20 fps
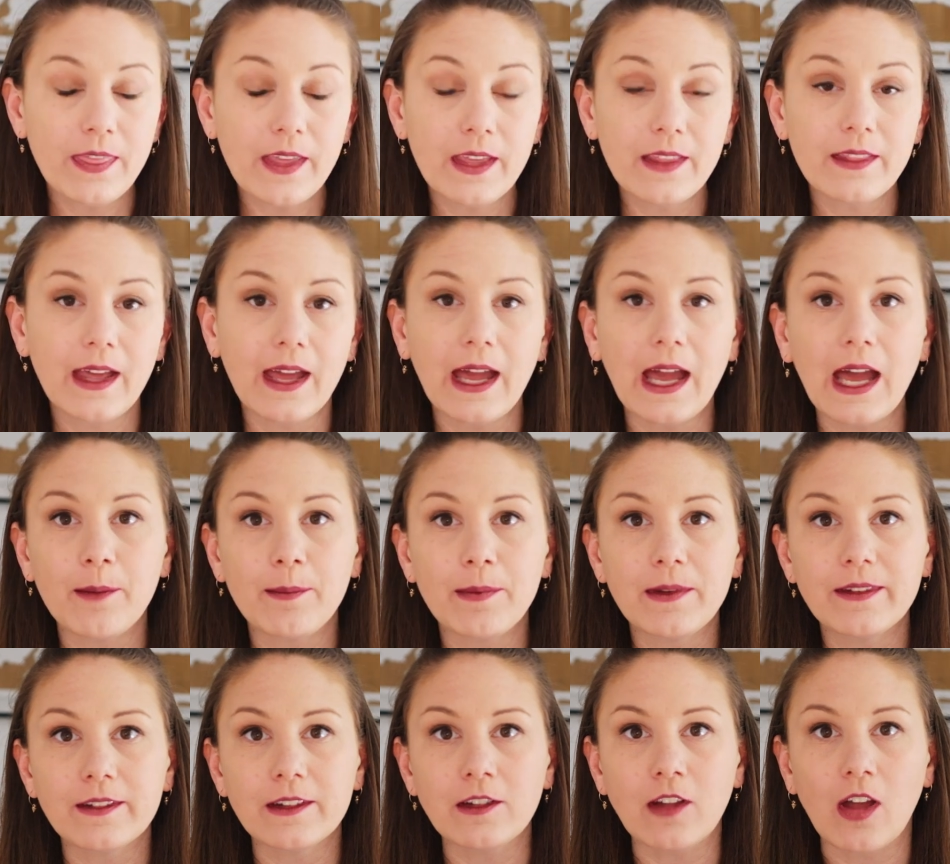thing that
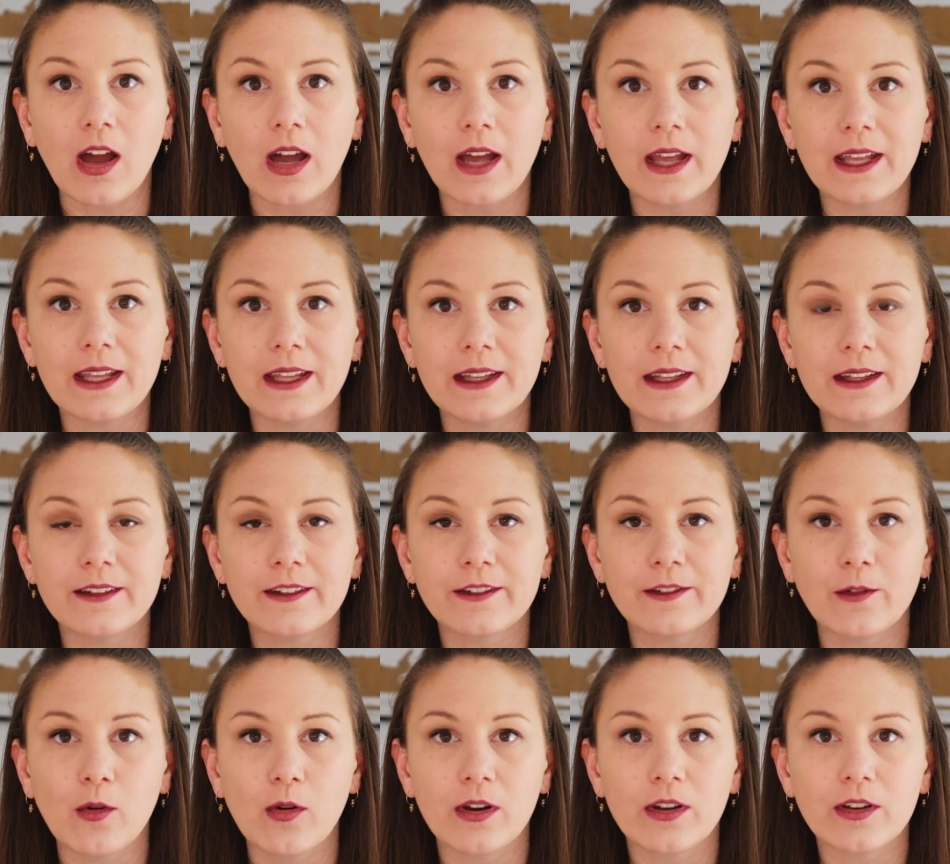happens a lot is
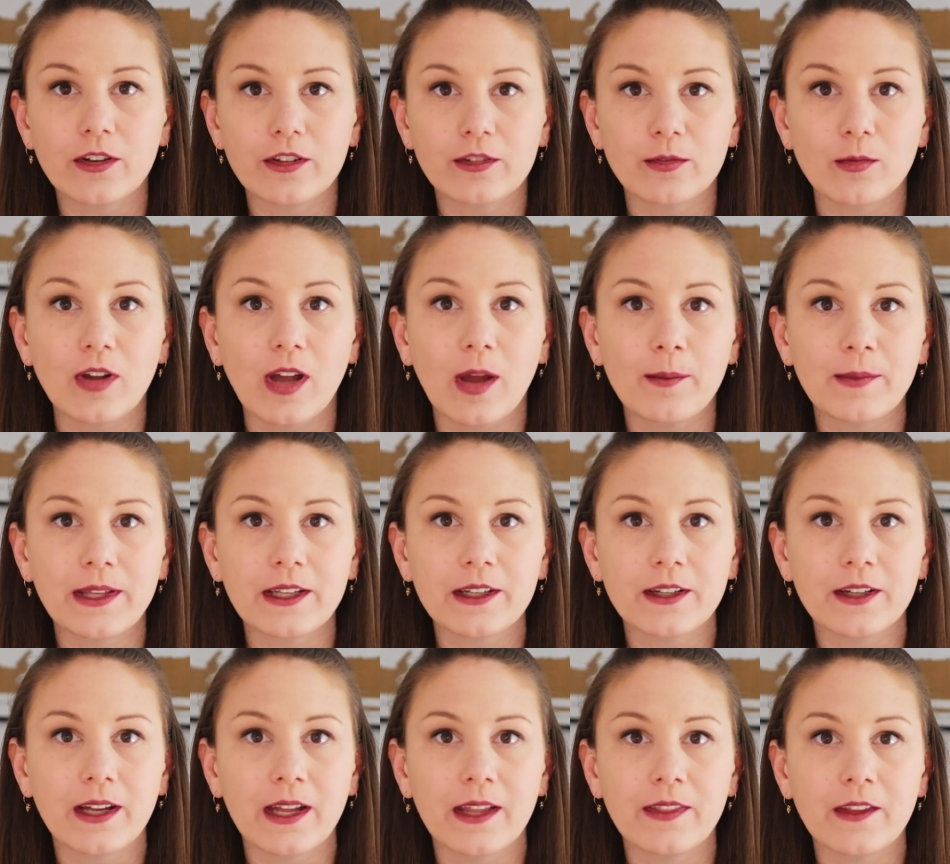foreigners will come here
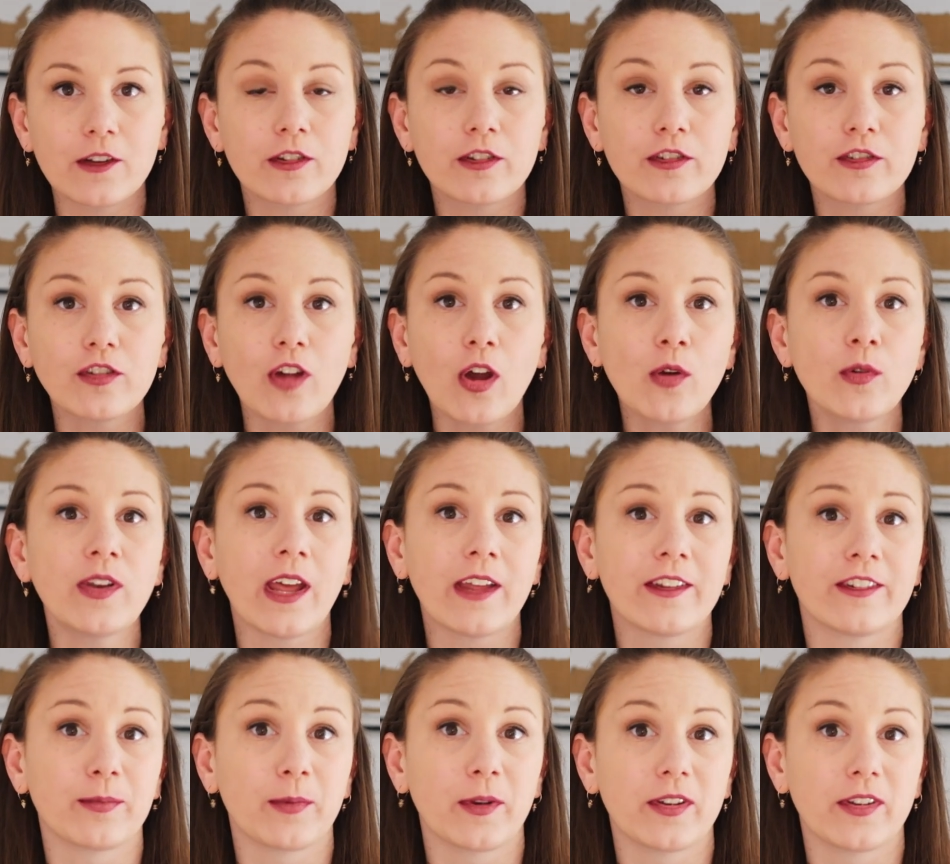and they're so
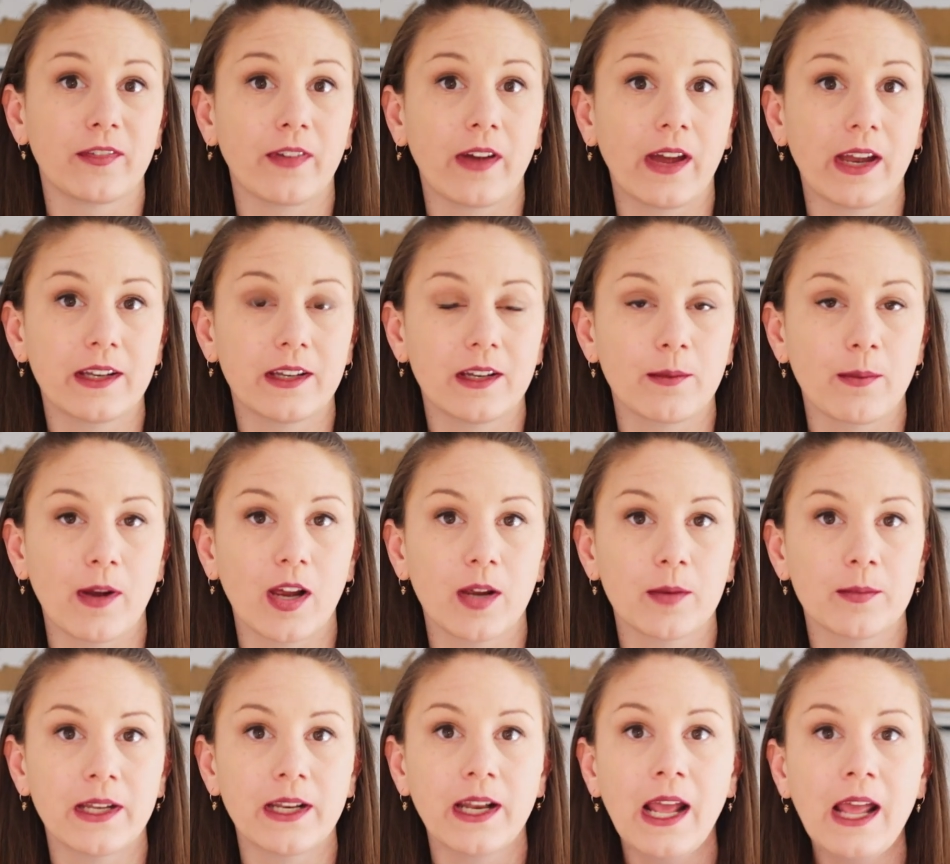desperate to find an
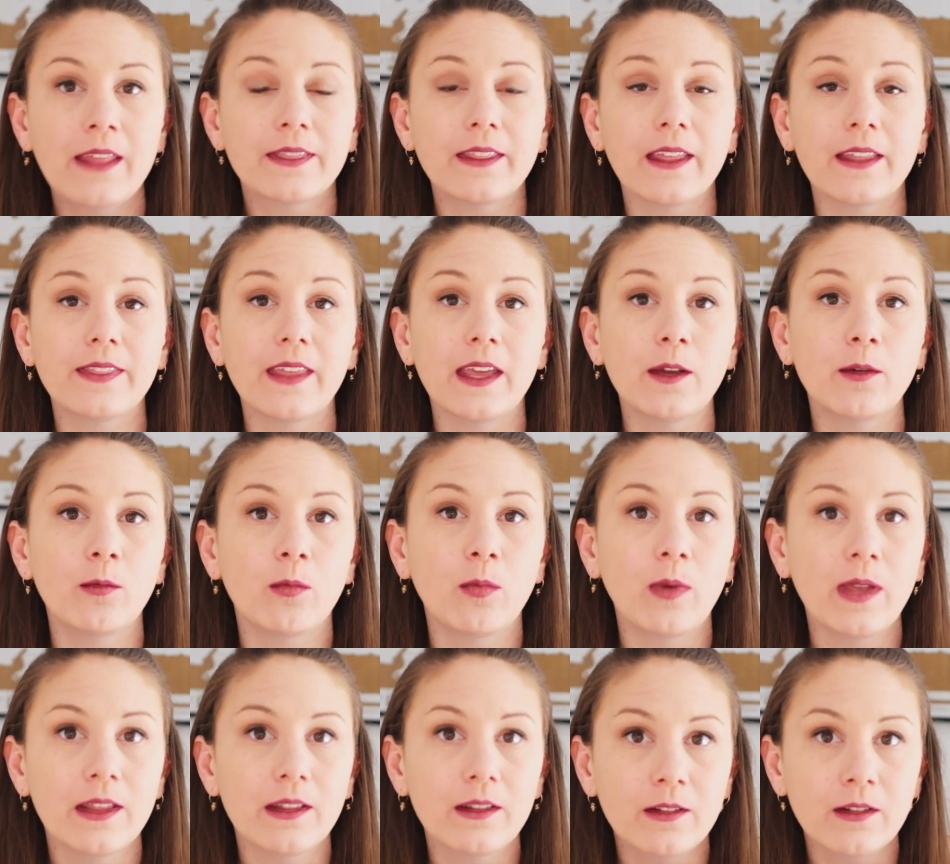apartment that they
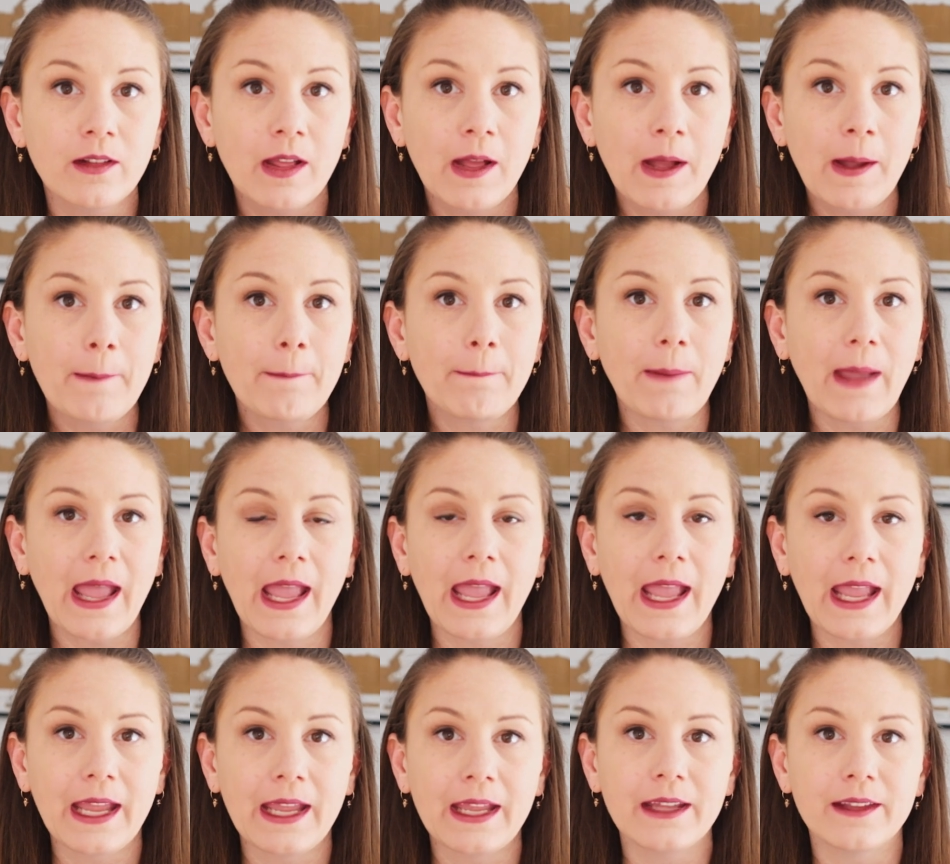will
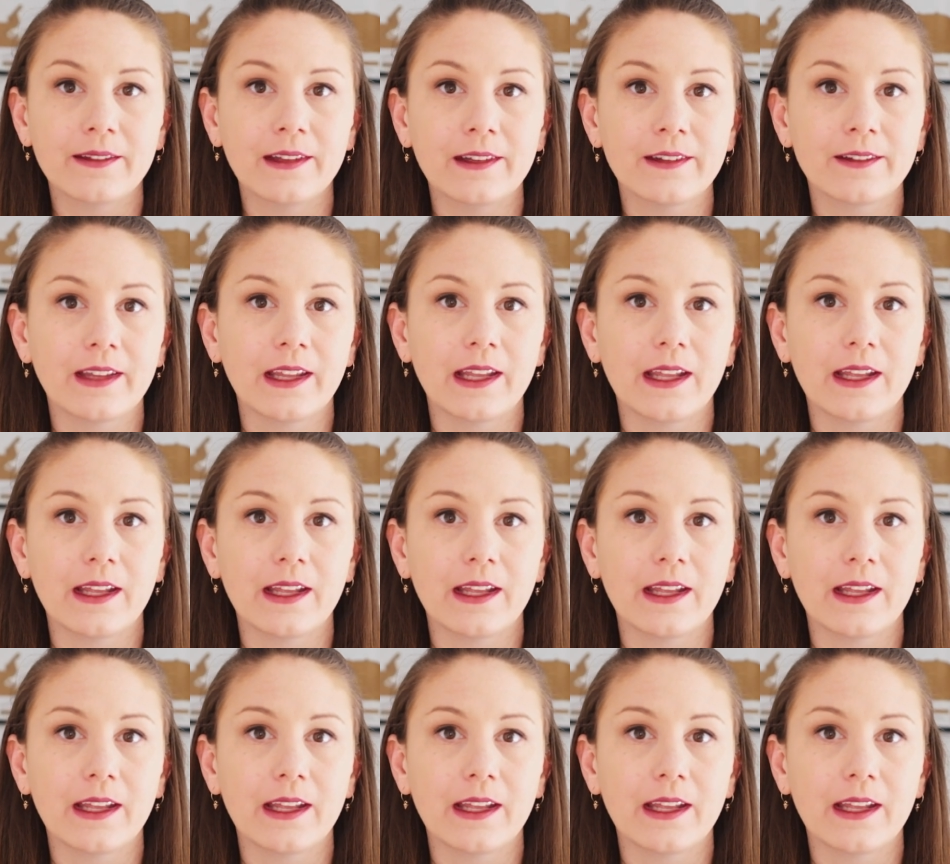pay these